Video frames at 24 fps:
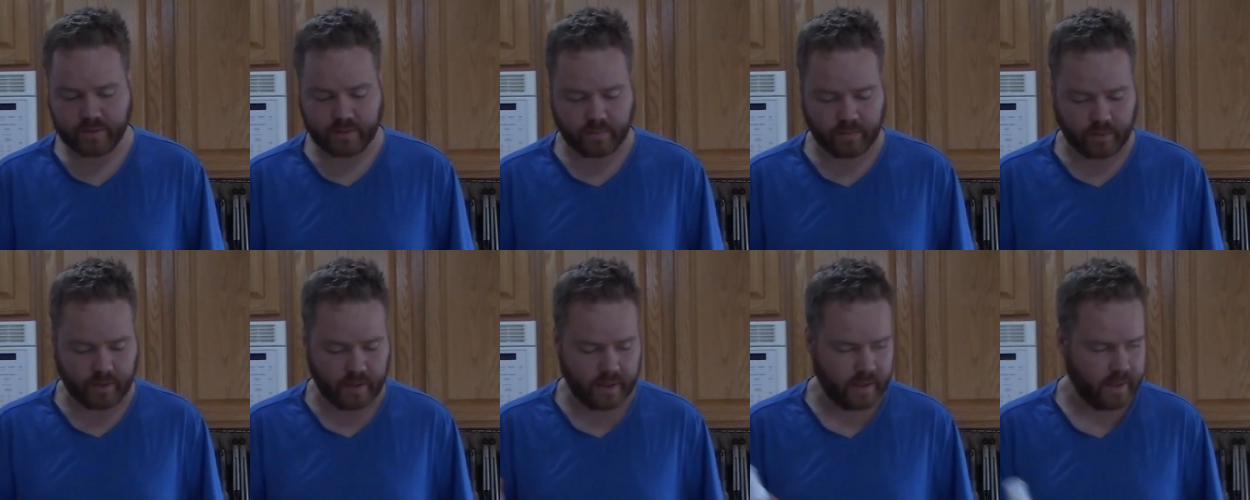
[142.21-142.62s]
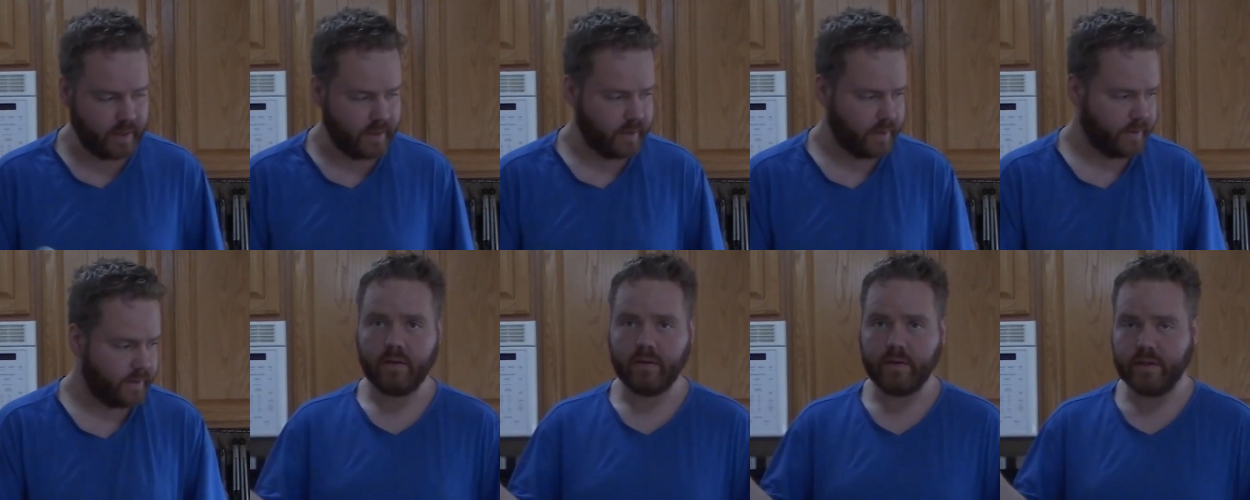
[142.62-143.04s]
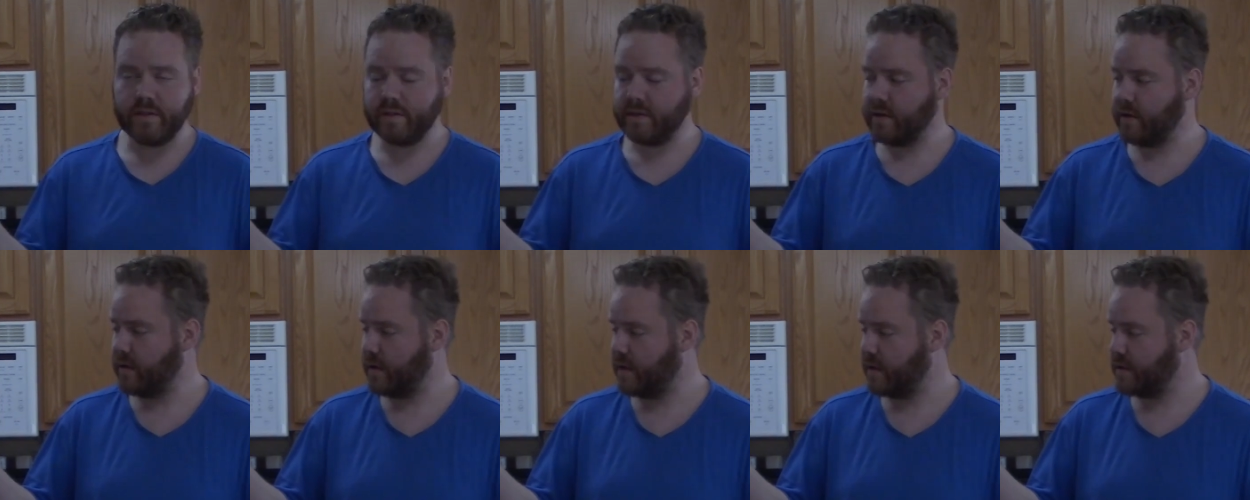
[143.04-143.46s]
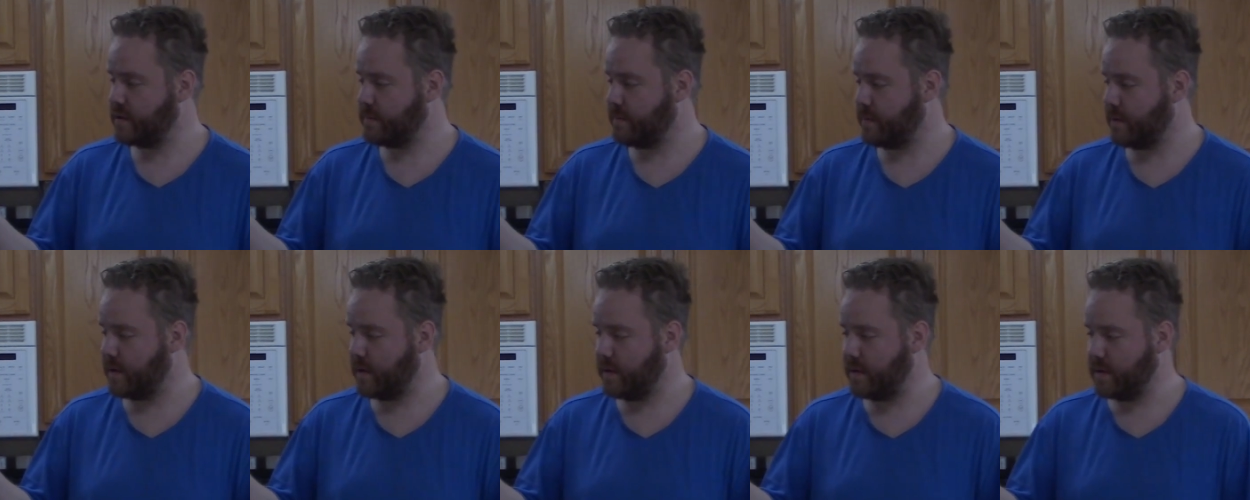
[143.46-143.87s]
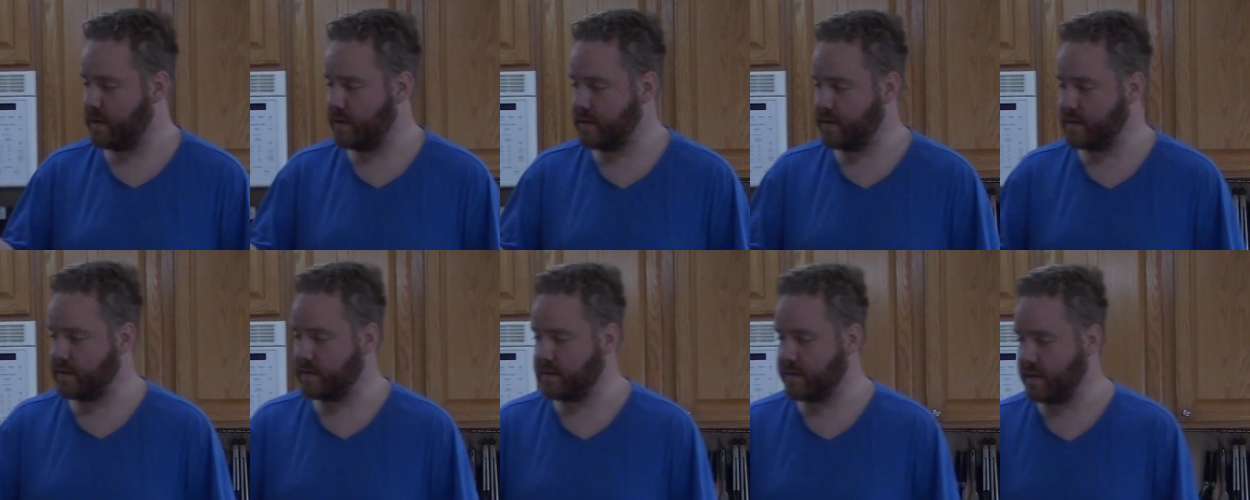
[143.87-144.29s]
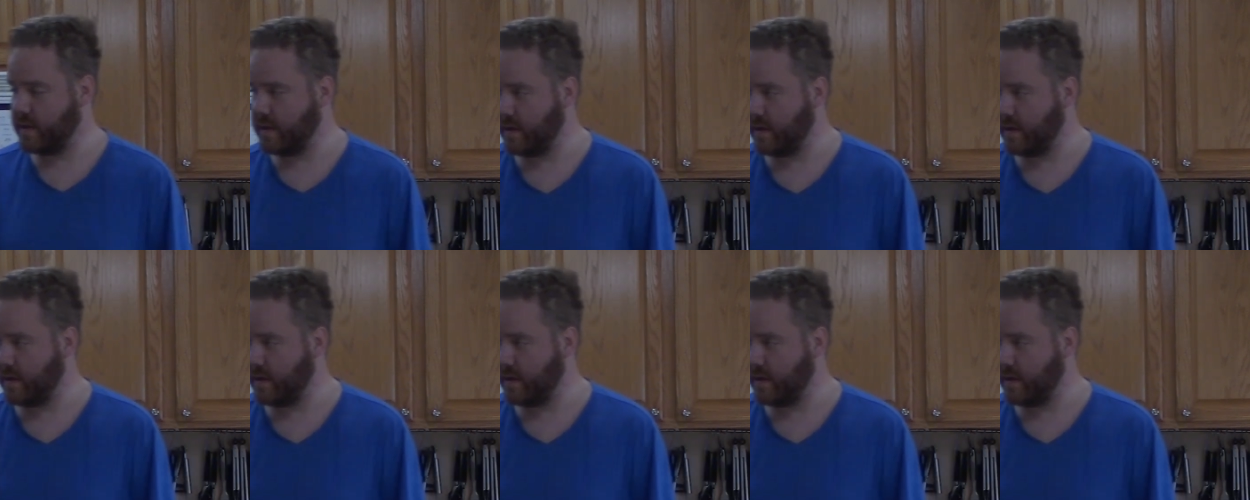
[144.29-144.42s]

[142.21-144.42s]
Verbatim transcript: spray. This cooking spray is 100%